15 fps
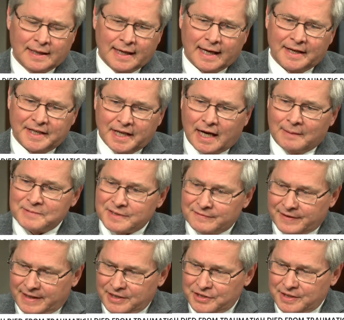and the
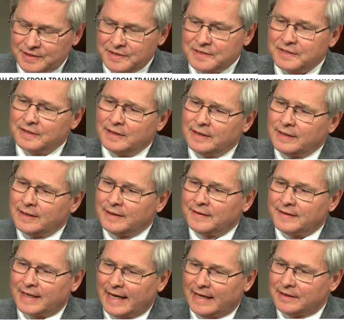observations
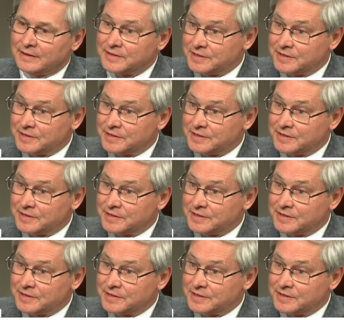that,